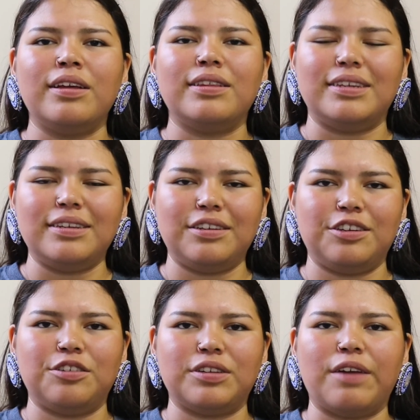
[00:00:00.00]
These
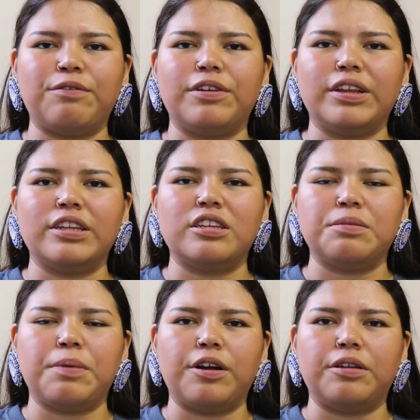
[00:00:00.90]
years have really
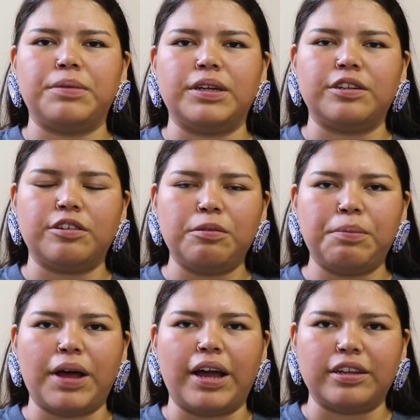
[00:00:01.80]
inspired me to go
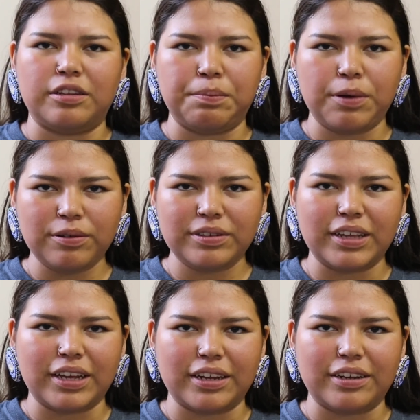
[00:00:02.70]
back into
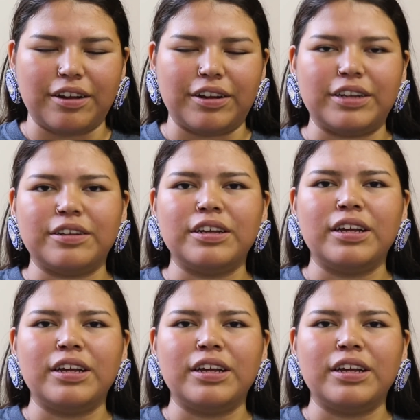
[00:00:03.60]
post-secondary.